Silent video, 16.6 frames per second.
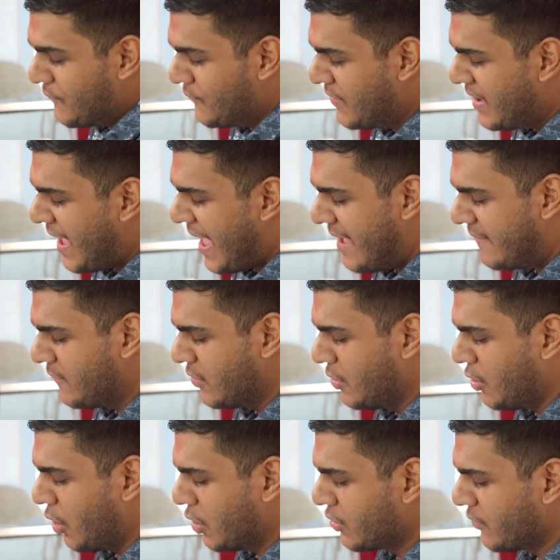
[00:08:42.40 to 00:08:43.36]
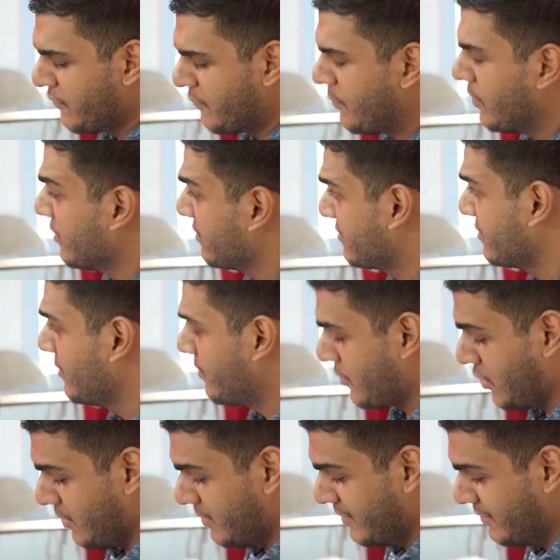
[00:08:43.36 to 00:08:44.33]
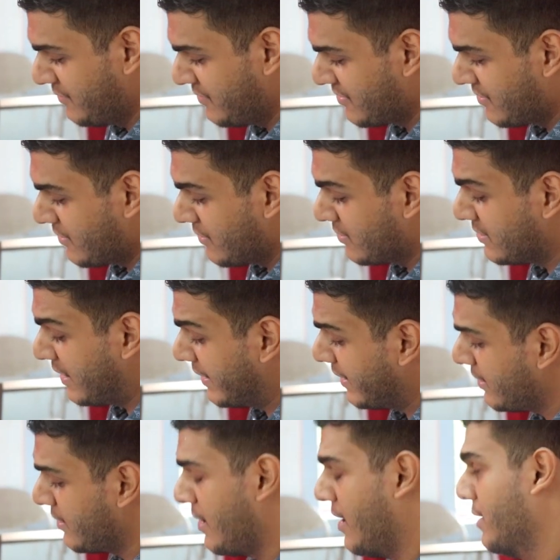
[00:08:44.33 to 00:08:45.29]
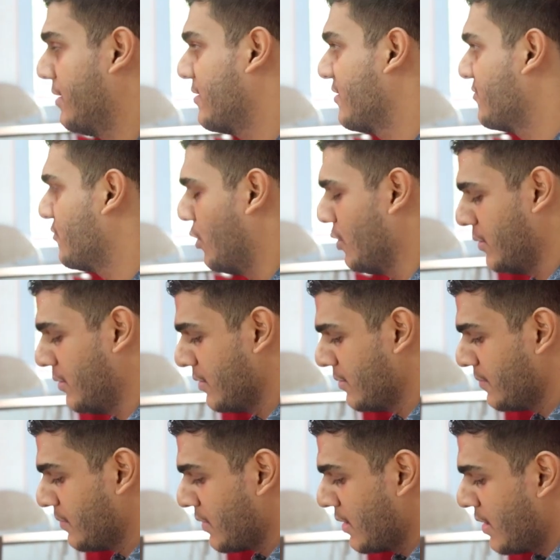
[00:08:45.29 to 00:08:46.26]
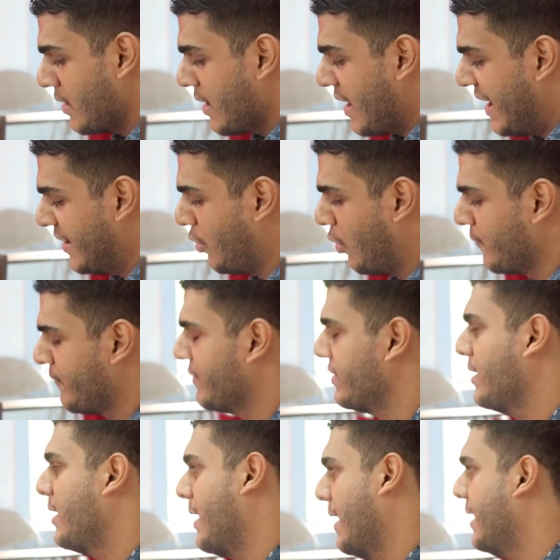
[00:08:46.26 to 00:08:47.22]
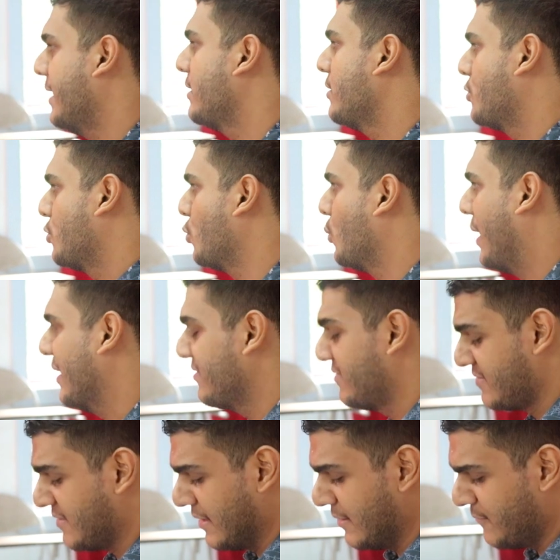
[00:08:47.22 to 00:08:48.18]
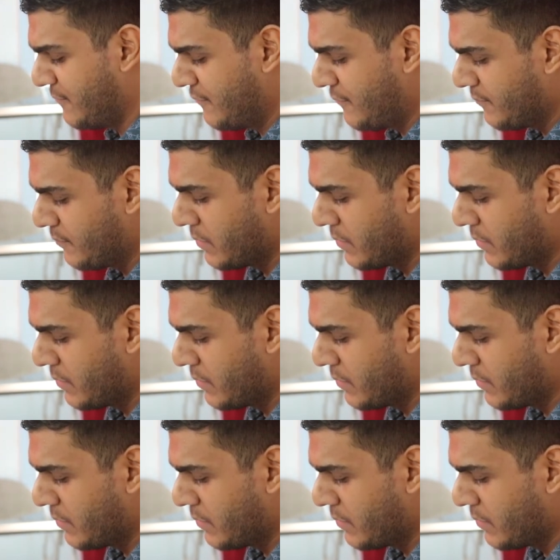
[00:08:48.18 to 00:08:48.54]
We have a lot of personal problems that are unresolved and often held to oneself.